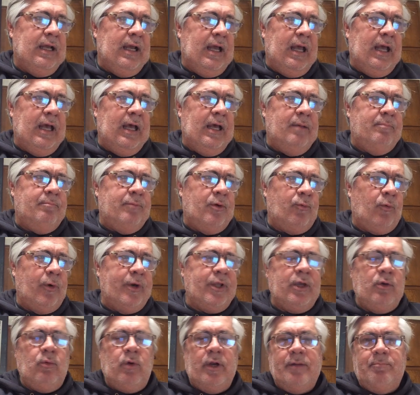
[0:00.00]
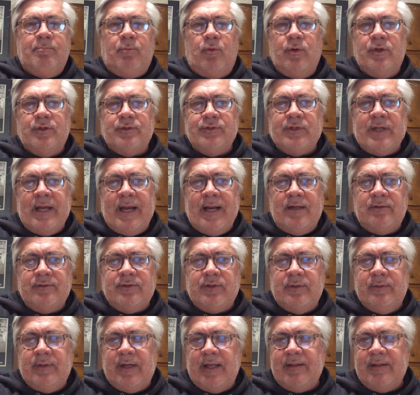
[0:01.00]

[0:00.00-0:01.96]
But really what it boils down to,